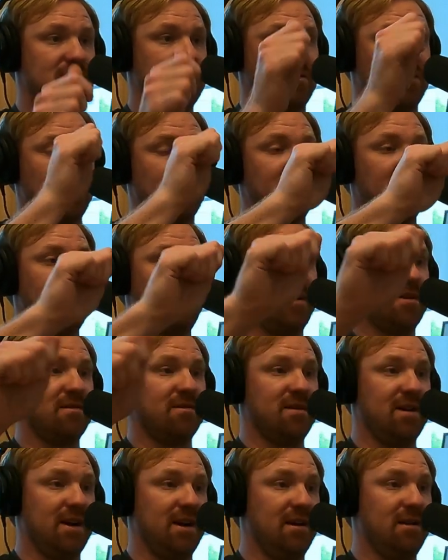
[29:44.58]
come up
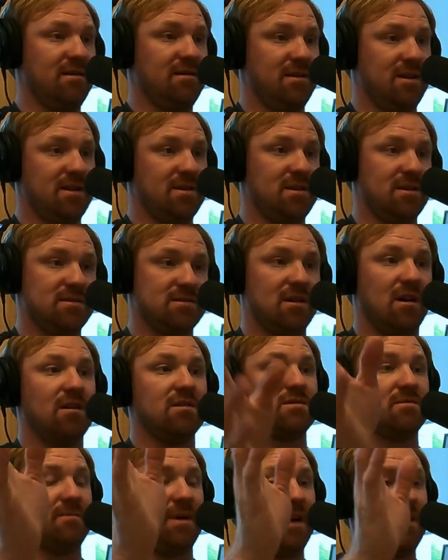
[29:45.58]
under there and then
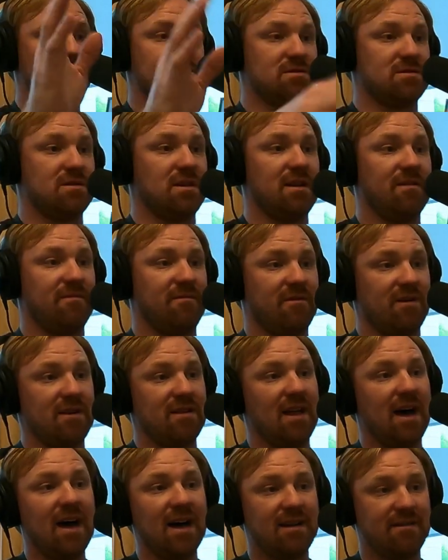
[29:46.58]
toss them out and just let them free
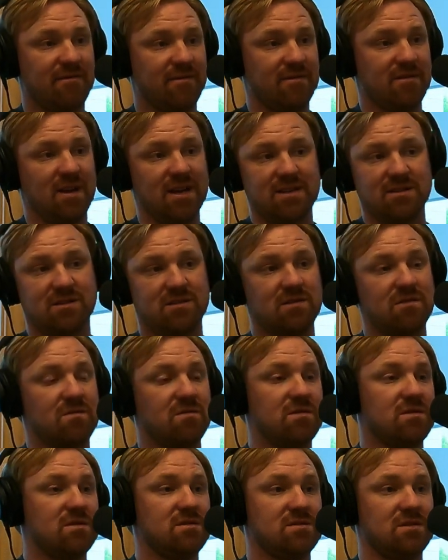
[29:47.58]
line for like the
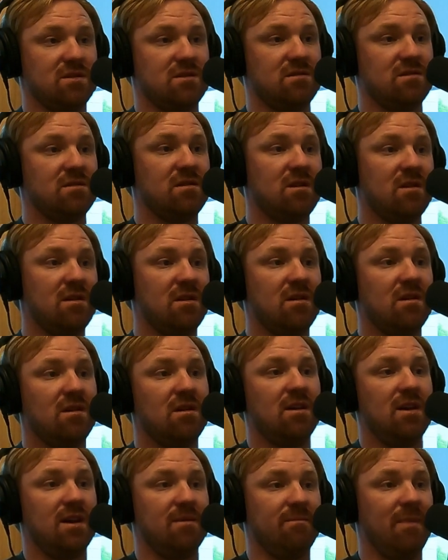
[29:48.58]
tunas and
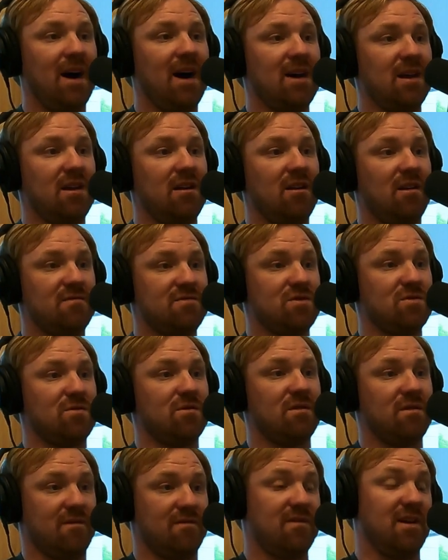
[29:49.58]
mahi
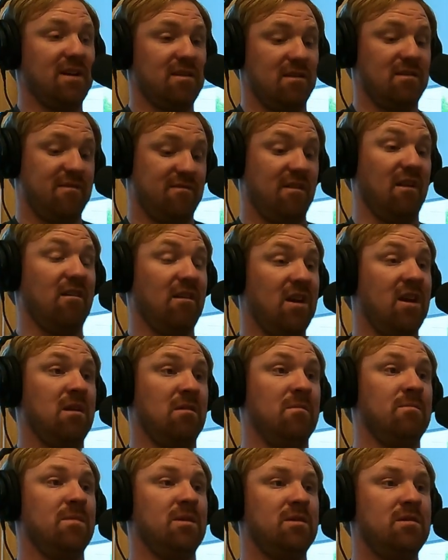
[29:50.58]
offshore if they're in
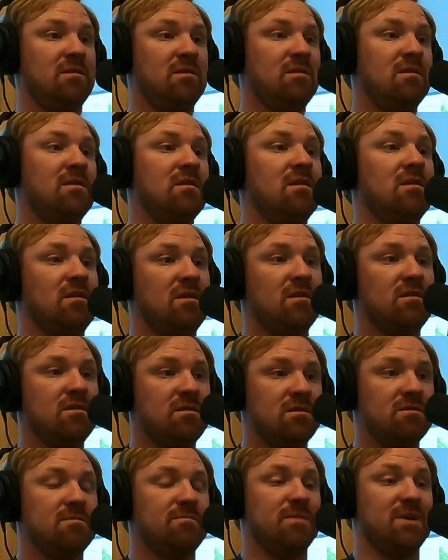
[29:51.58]
them.
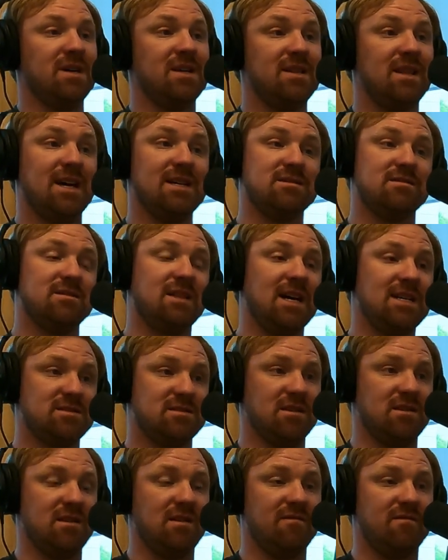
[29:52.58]
But that's
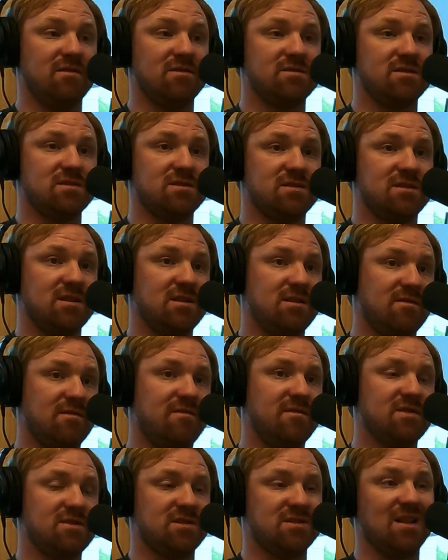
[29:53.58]
the difference. The
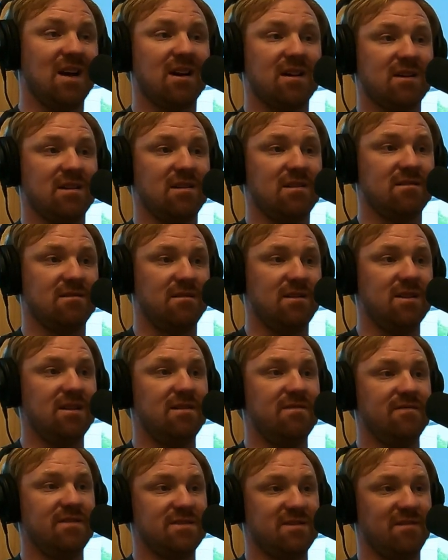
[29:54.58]
fish is not going to
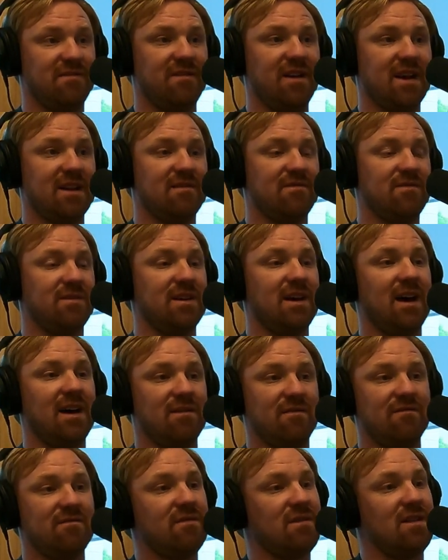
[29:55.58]
live as effectively, I
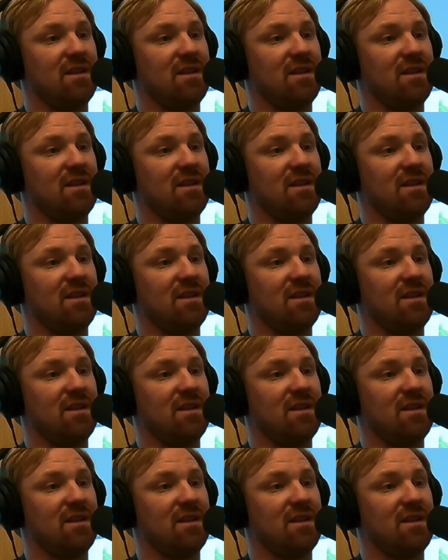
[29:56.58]
don't feel like.